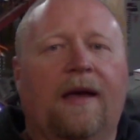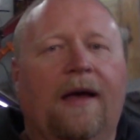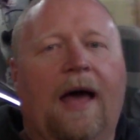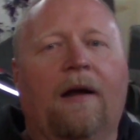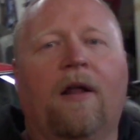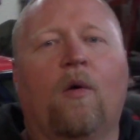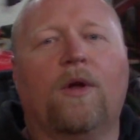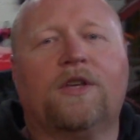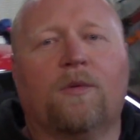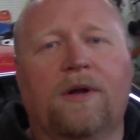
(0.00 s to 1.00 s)
Uh, I don't know
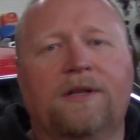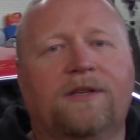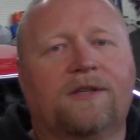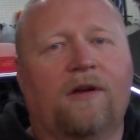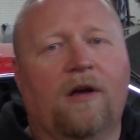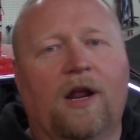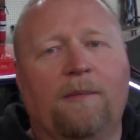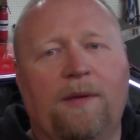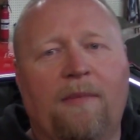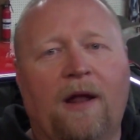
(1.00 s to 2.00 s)
which ones are going
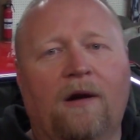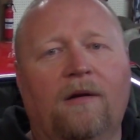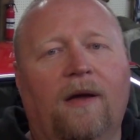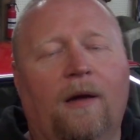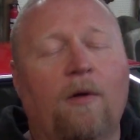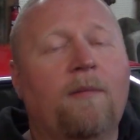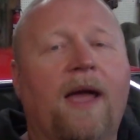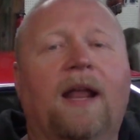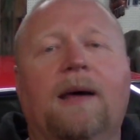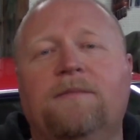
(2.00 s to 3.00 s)
to be better. We
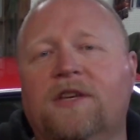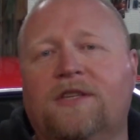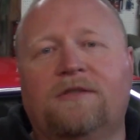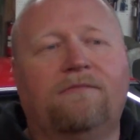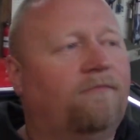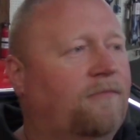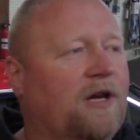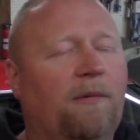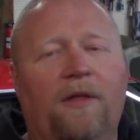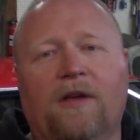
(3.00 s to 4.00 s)
may end up just
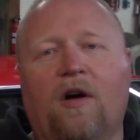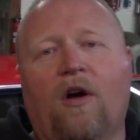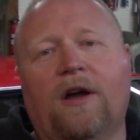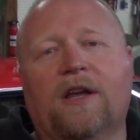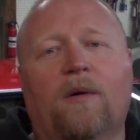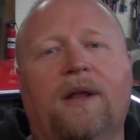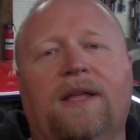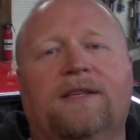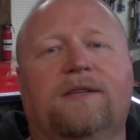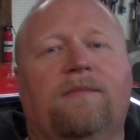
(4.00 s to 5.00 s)
jumping in the car and going to
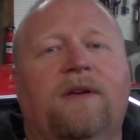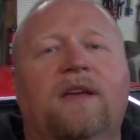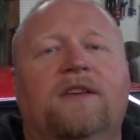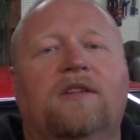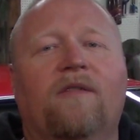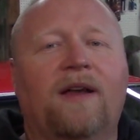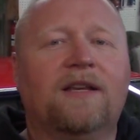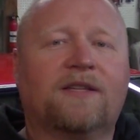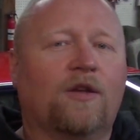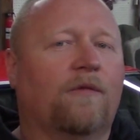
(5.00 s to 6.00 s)
get some
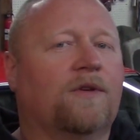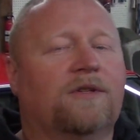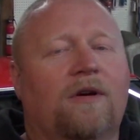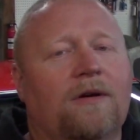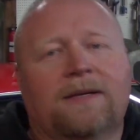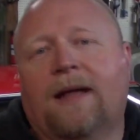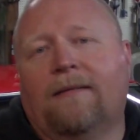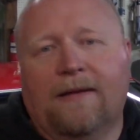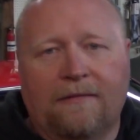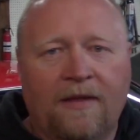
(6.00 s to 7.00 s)
Sylvania Silver Stars. I
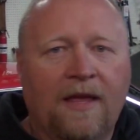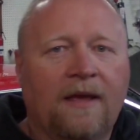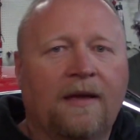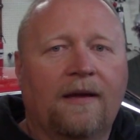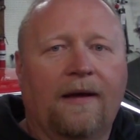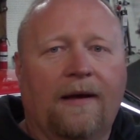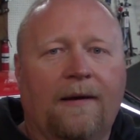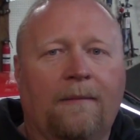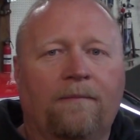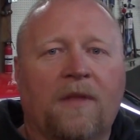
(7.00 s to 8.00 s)
don't know.
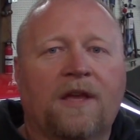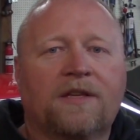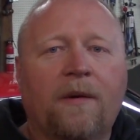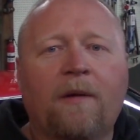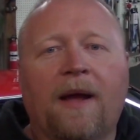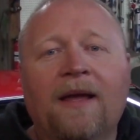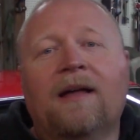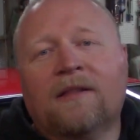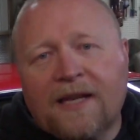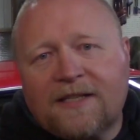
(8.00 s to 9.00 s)
Um, so anyway,
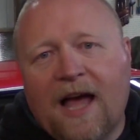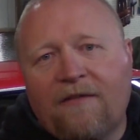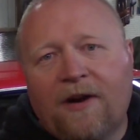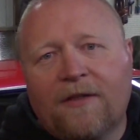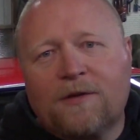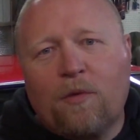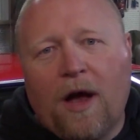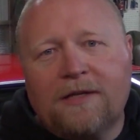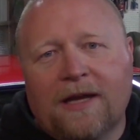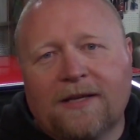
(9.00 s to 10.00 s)
let's dive into this
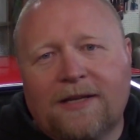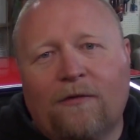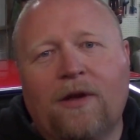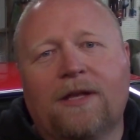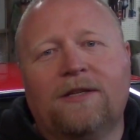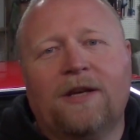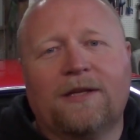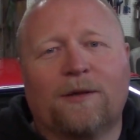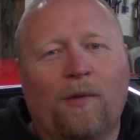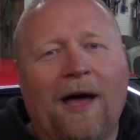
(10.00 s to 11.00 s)
project and see if we can
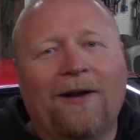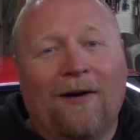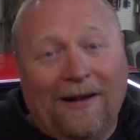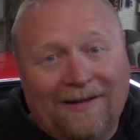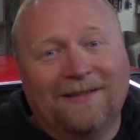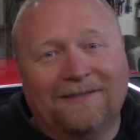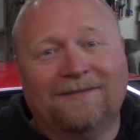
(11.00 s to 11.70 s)
shed some light on it.